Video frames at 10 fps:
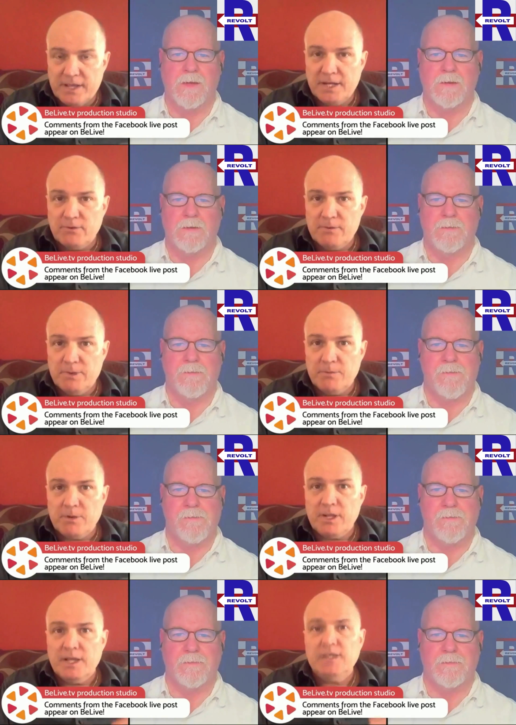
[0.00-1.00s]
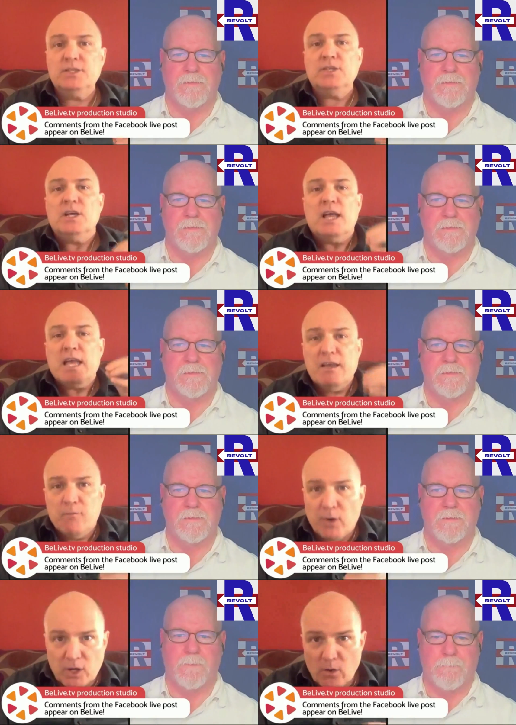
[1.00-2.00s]
Speaker 1: thing to remember is if
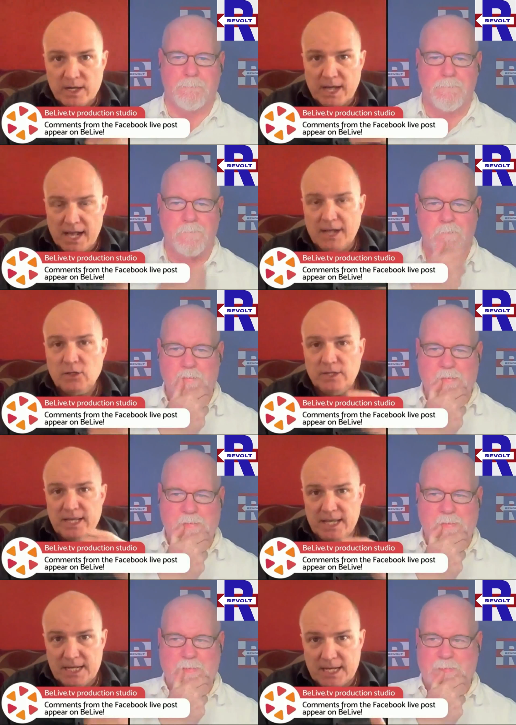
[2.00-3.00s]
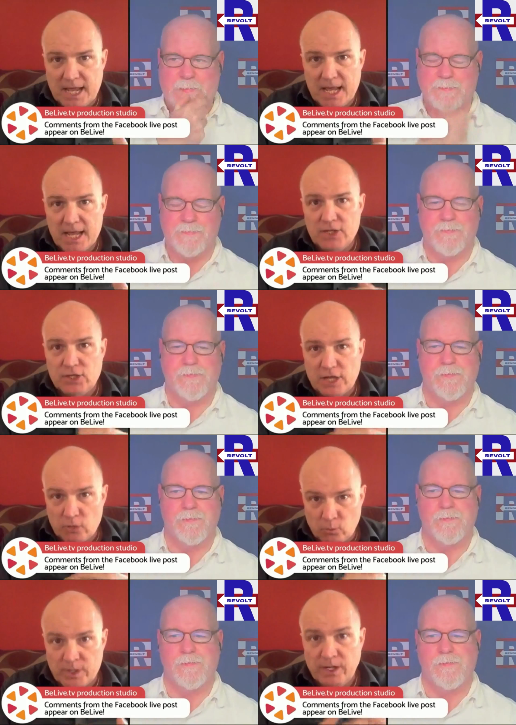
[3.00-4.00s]
we're going to actually engage in
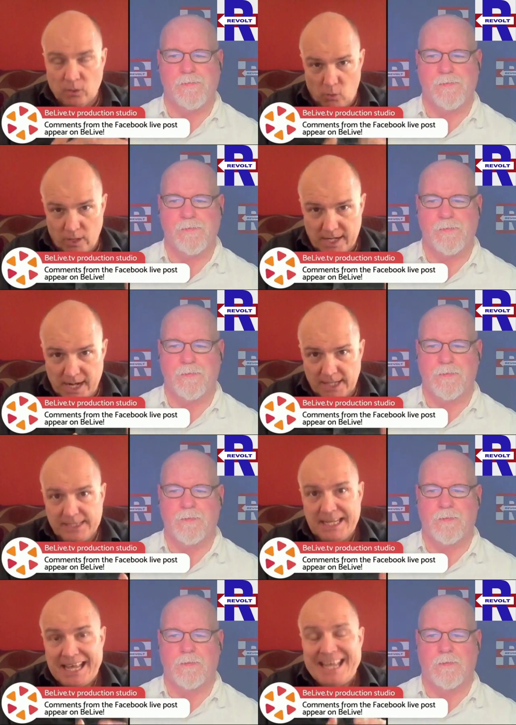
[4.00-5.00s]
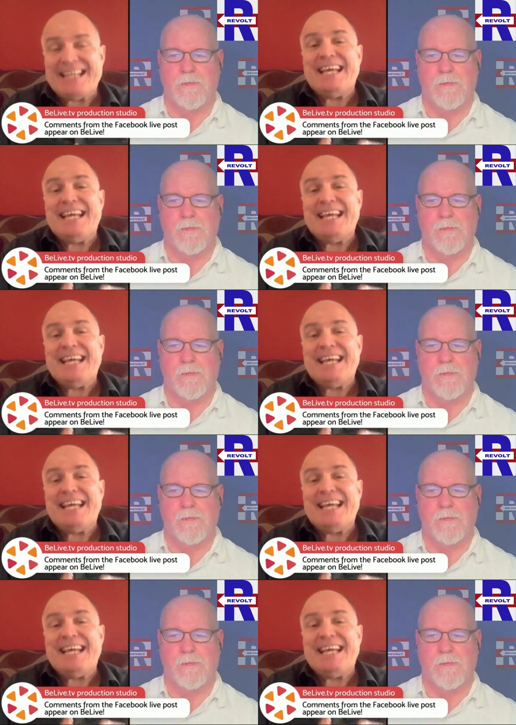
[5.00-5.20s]
real organizing, it